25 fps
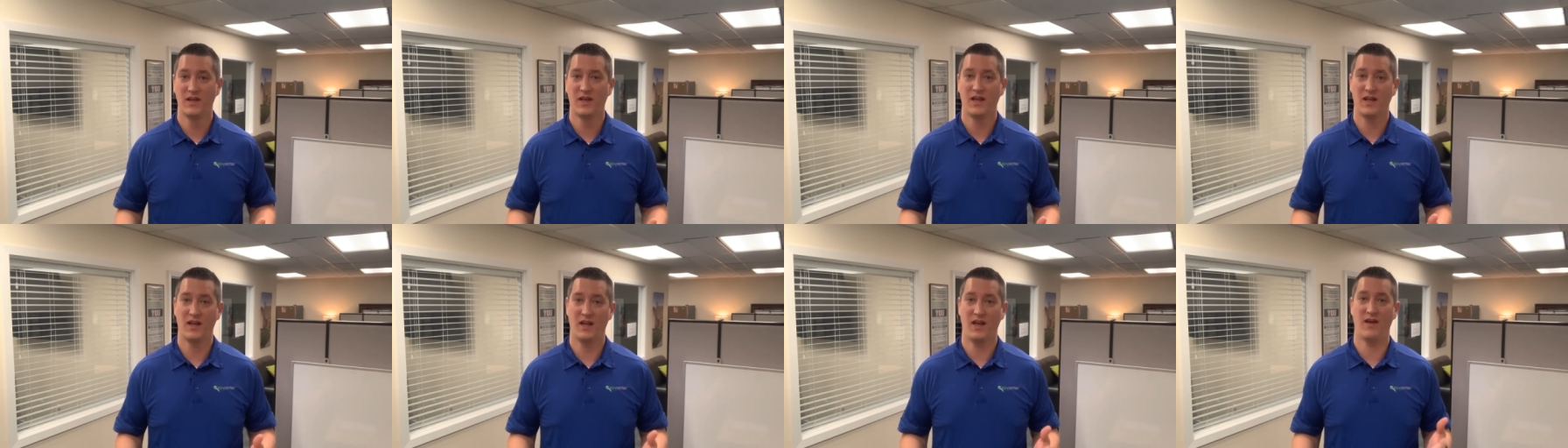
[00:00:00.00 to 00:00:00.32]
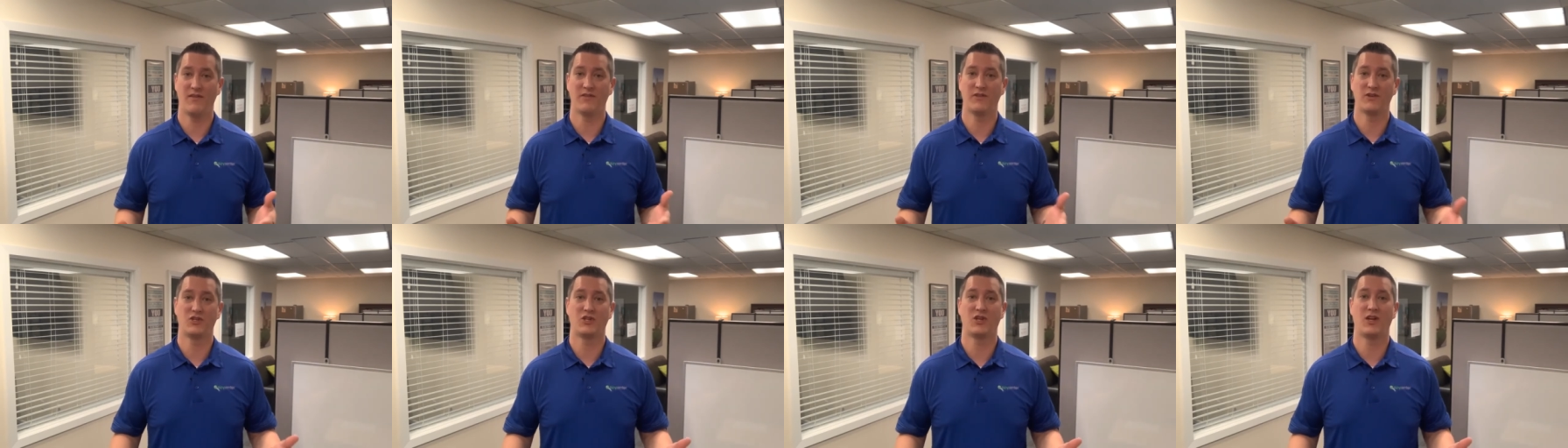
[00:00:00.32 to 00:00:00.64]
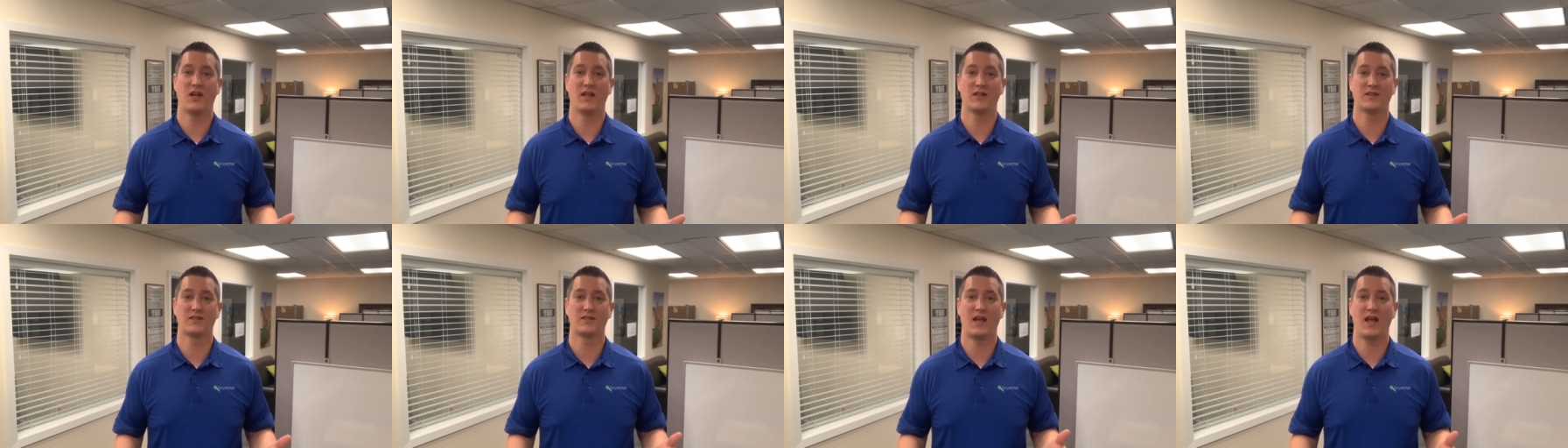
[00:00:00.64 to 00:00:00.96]
and have the
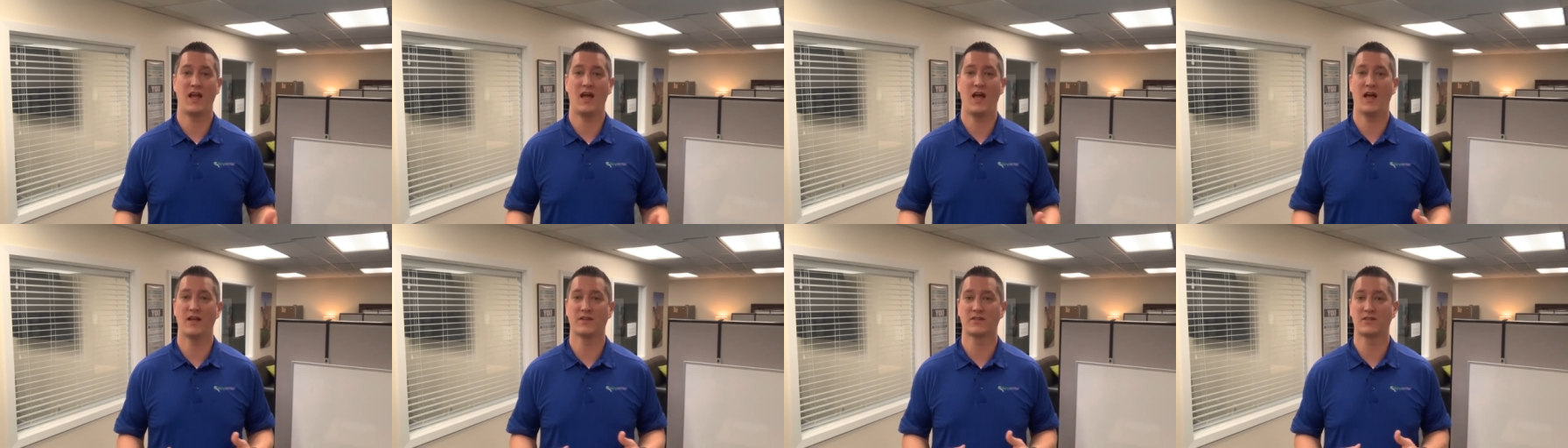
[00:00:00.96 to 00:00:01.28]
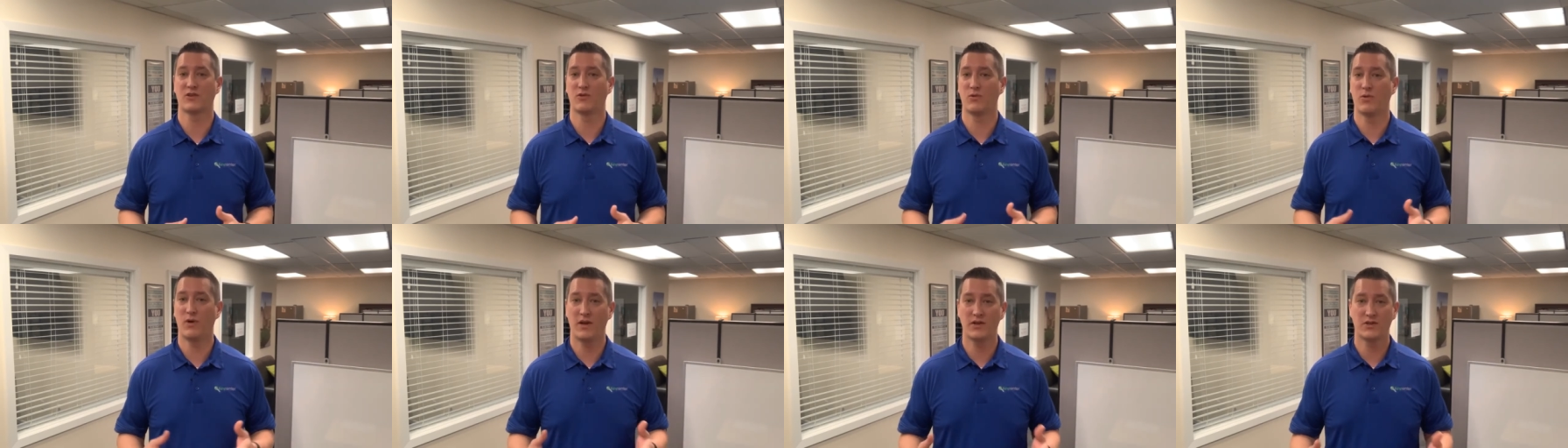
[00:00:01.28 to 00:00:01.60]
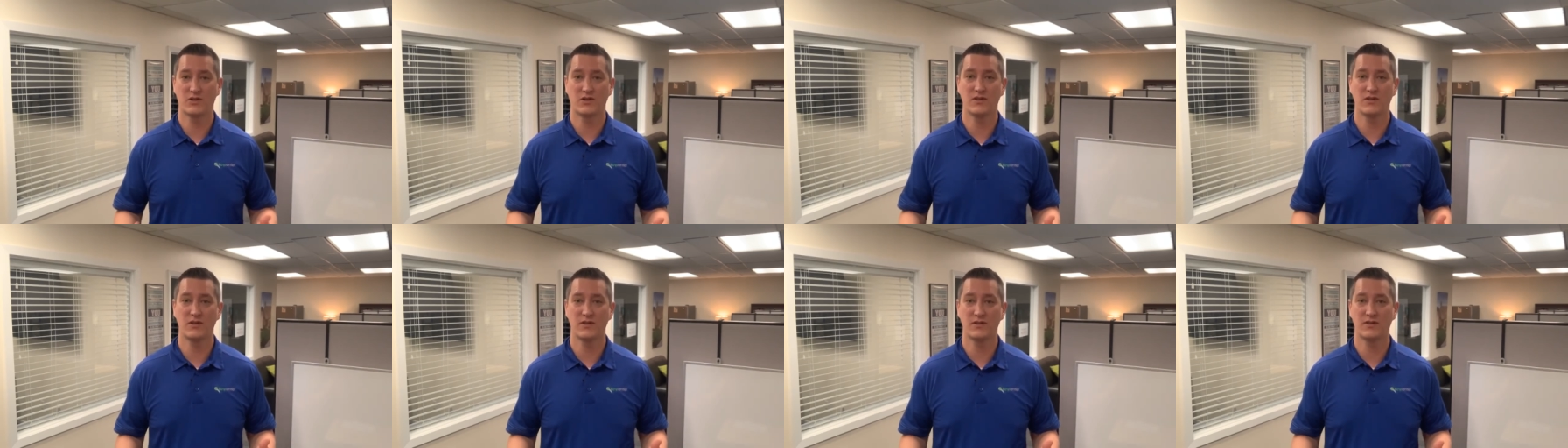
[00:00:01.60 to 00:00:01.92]
chance to ask
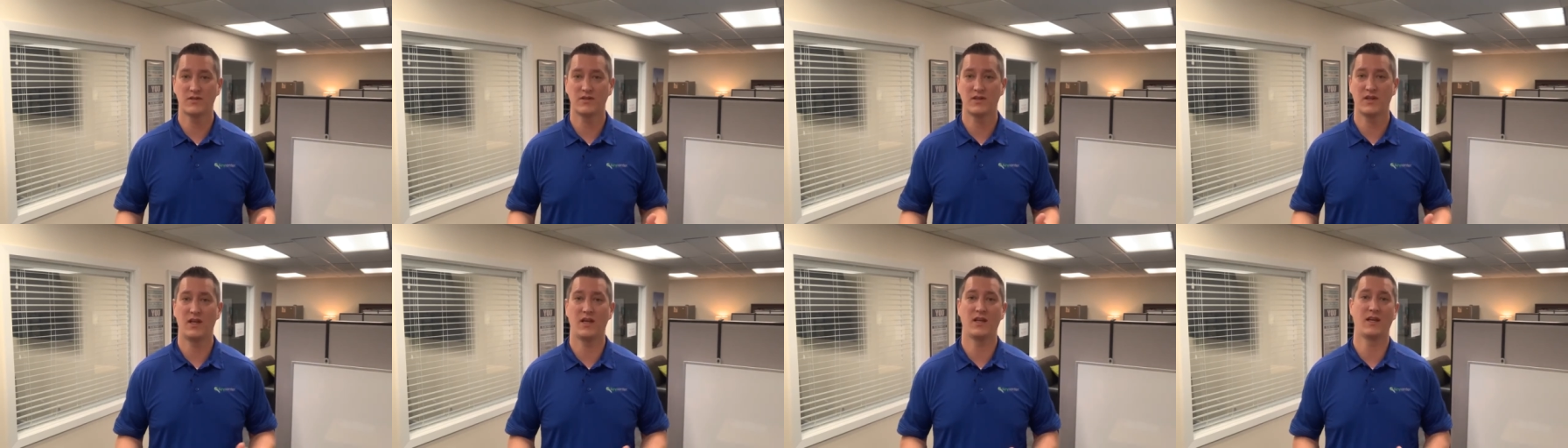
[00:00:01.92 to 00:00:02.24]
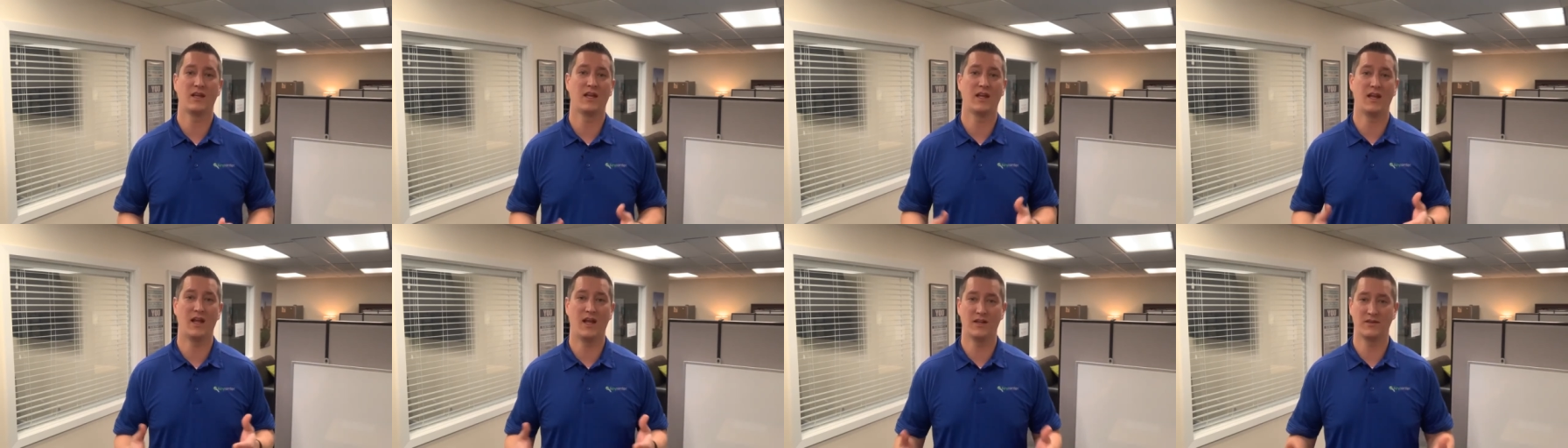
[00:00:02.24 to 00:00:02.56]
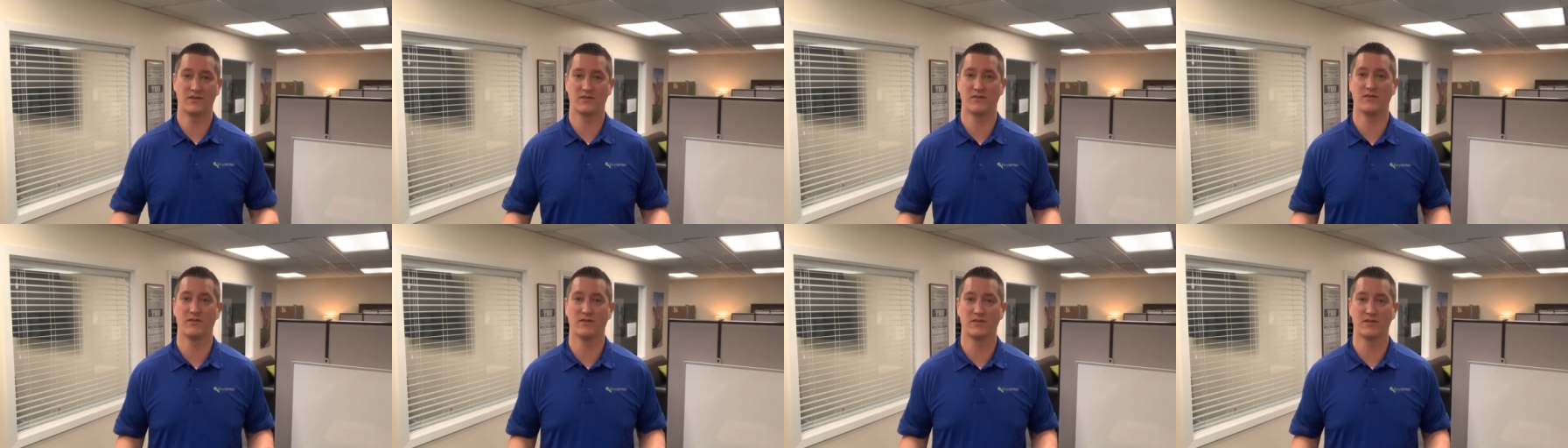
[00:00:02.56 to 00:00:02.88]
questions and get
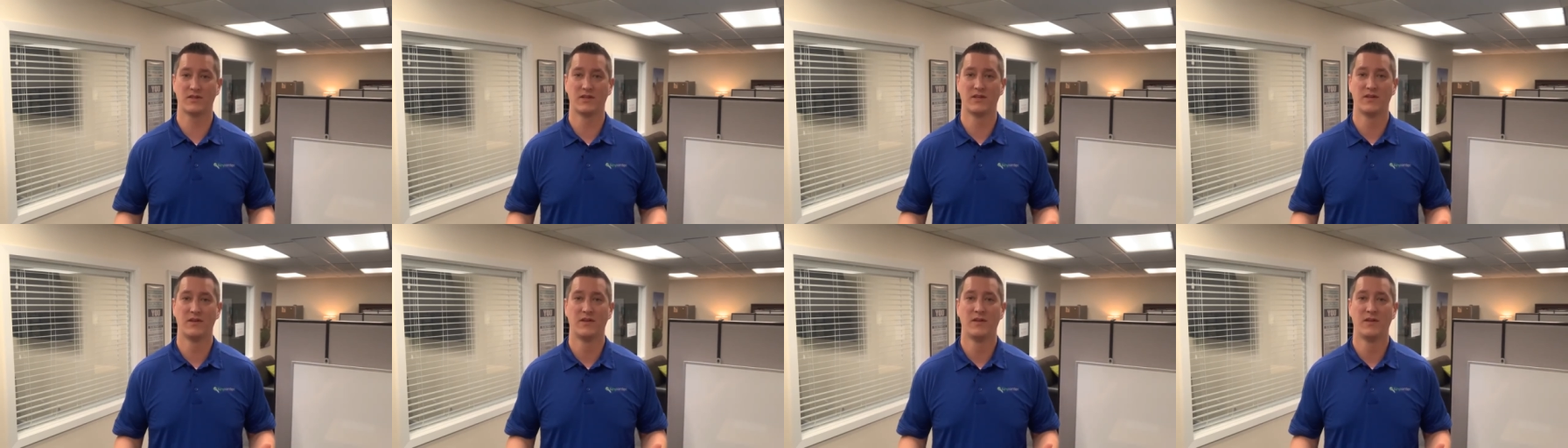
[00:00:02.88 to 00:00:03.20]
answers.